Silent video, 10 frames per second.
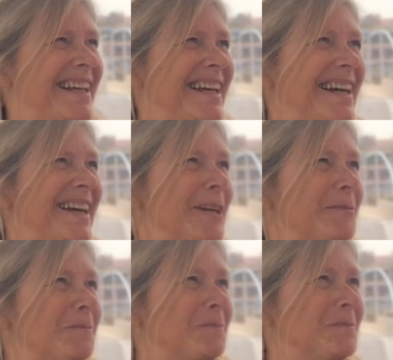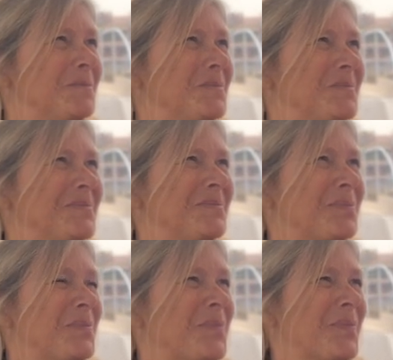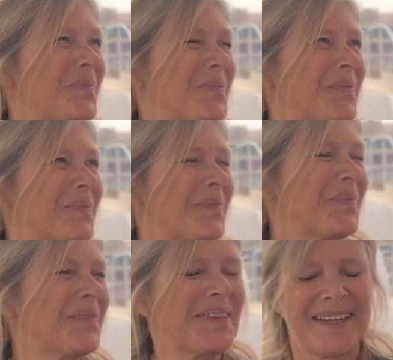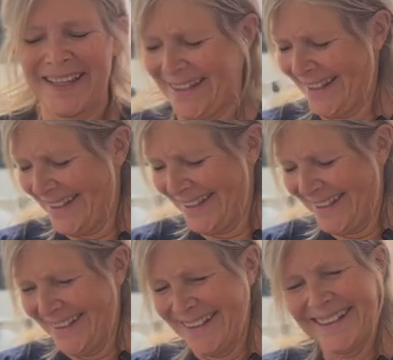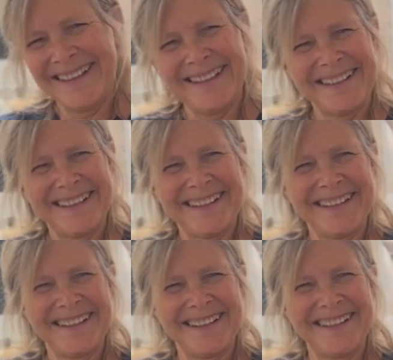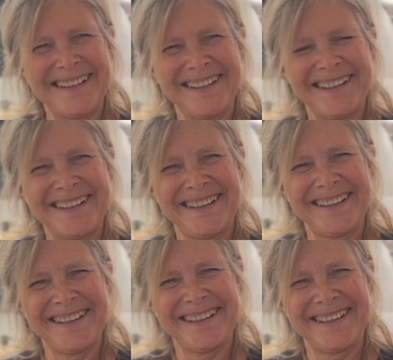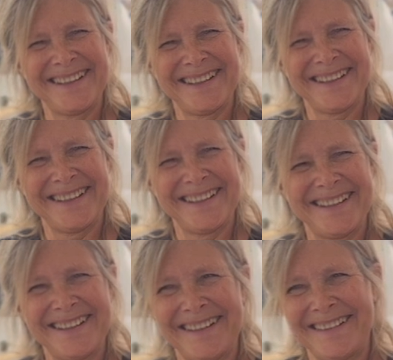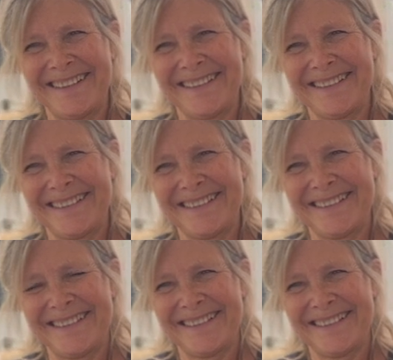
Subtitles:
(not speaking)